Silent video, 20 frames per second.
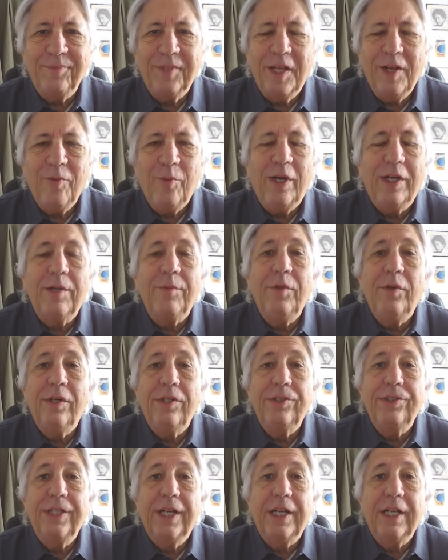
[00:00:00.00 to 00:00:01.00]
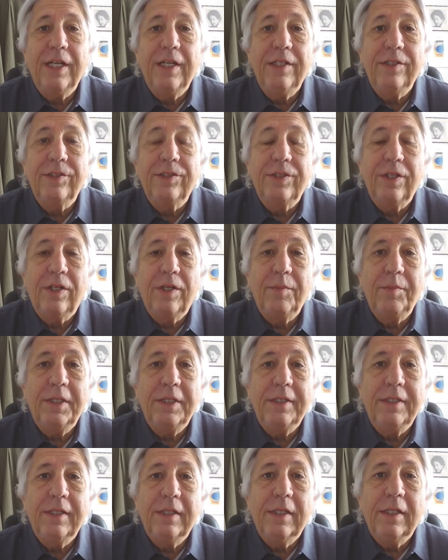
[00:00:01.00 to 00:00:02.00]
and welcome to our second
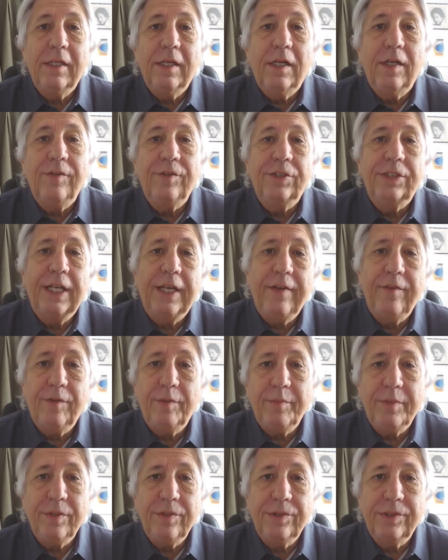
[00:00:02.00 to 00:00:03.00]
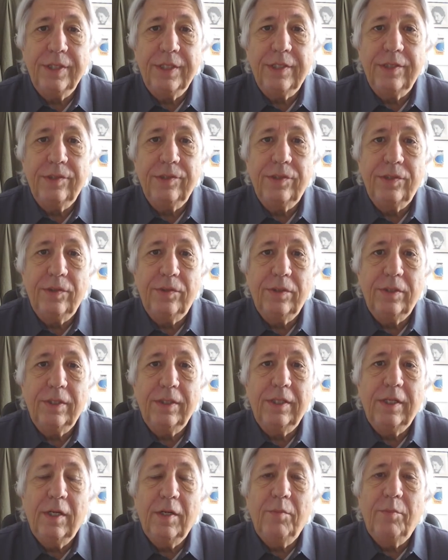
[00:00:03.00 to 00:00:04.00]
installment of Save the Music
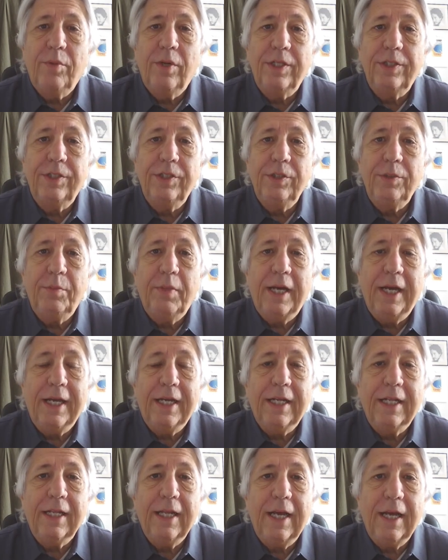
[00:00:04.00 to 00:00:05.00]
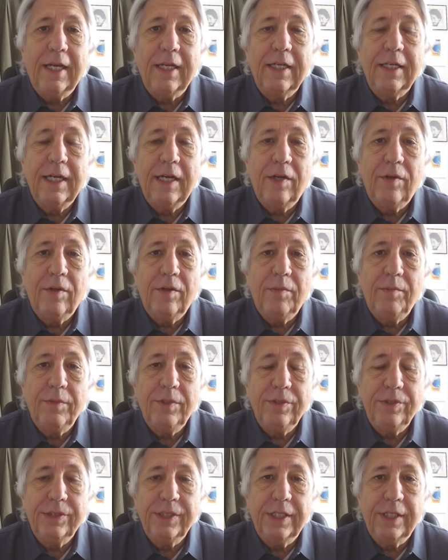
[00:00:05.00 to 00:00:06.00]
Store, brought to you by Clock Tower
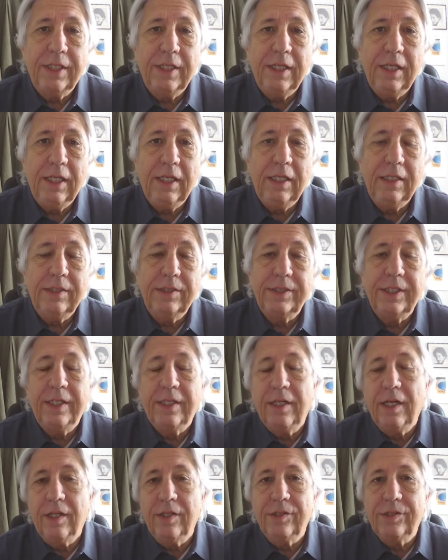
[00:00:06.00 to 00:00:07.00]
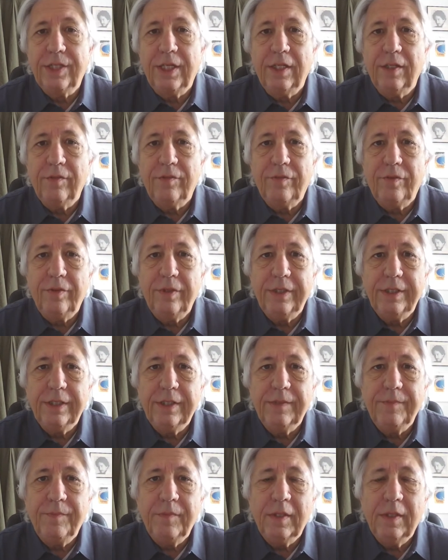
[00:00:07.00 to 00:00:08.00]
Music in San Carlos,
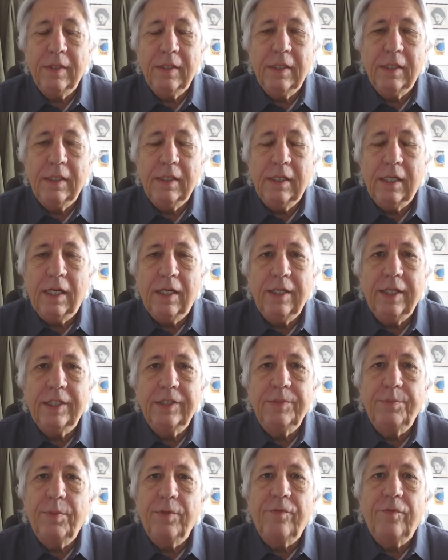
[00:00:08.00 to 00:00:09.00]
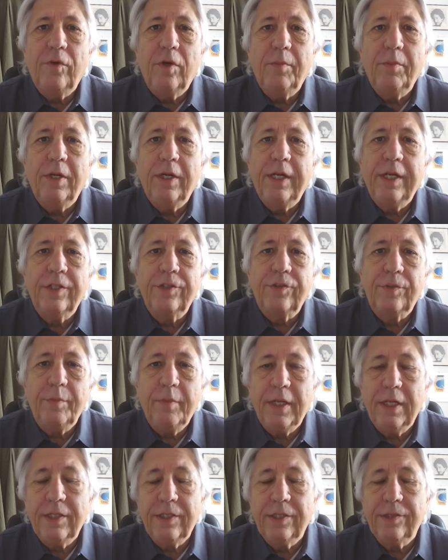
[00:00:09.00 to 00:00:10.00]
California. Our next performer hails from
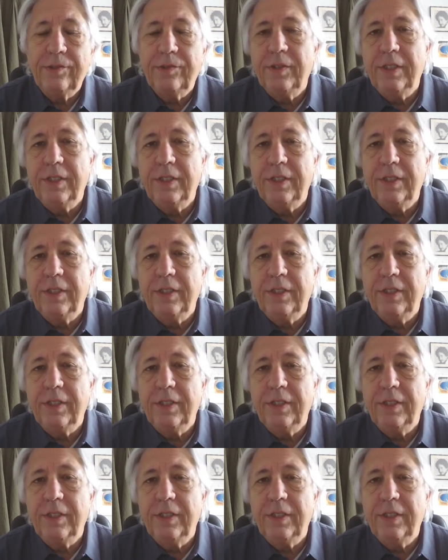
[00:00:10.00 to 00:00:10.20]
Manchester,